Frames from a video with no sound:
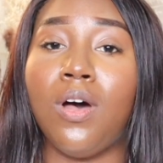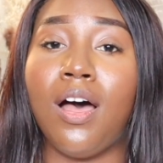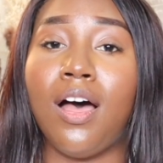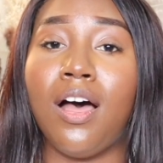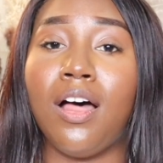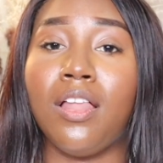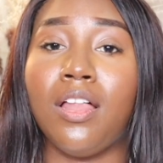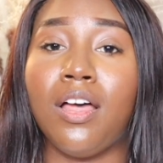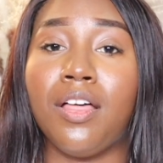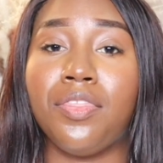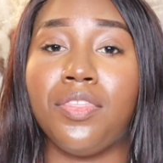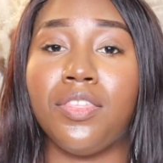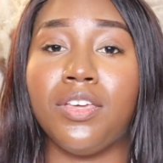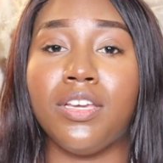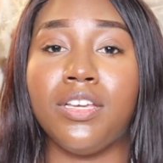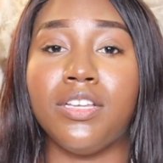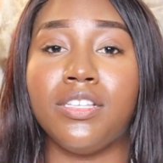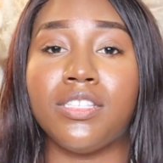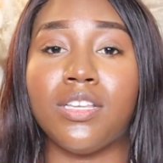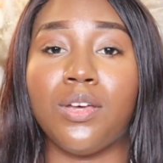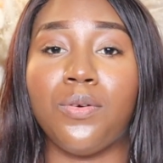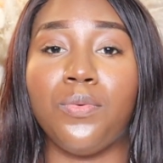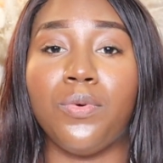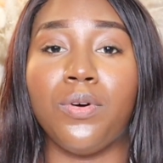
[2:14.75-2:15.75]
all the
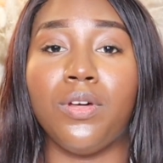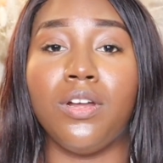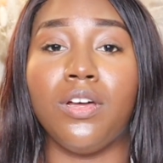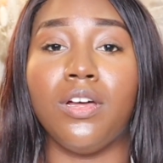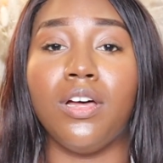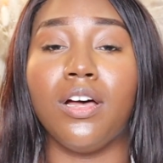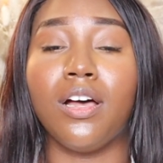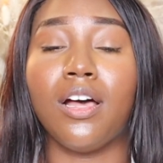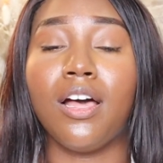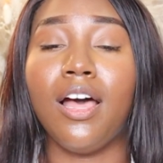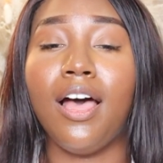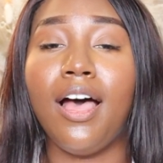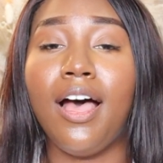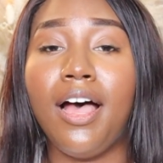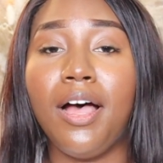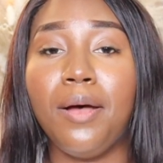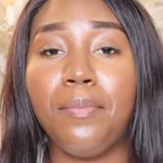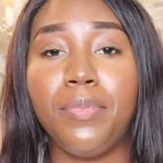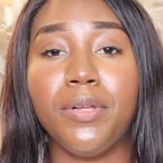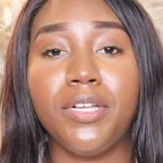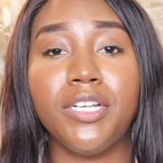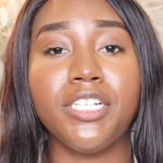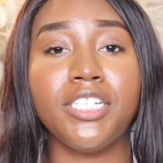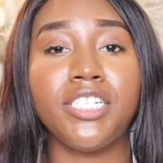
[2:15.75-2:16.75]
things I want to
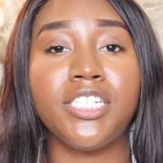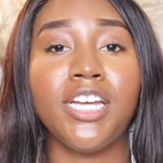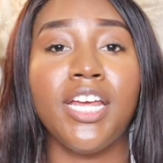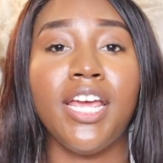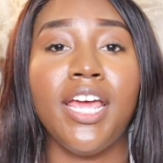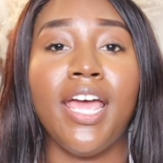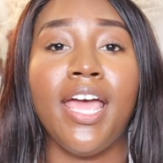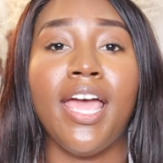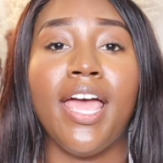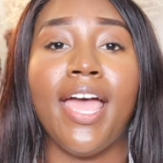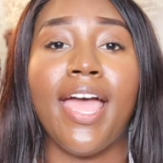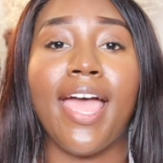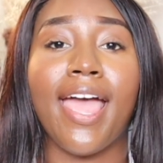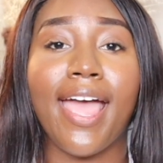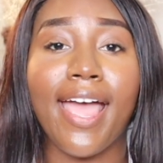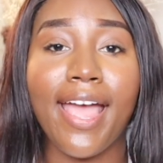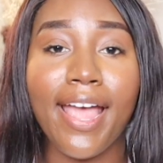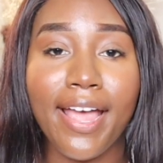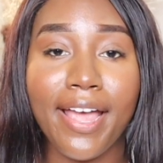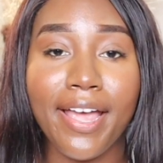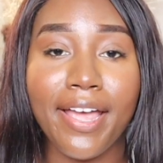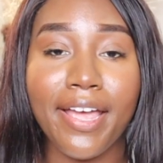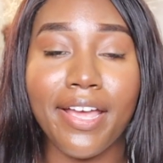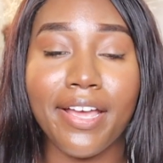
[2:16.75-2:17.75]
accomplish,
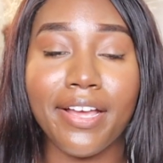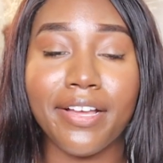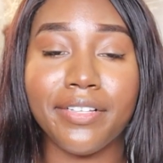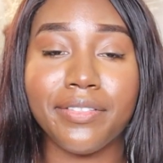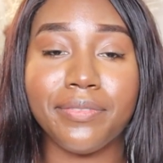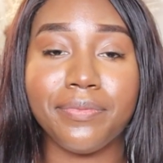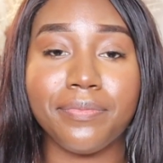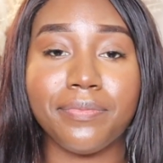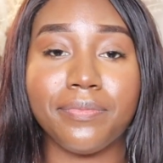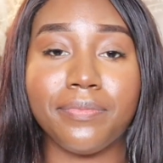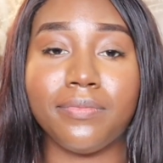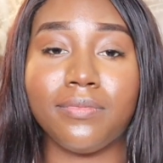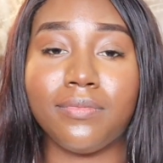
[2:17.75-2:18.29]
and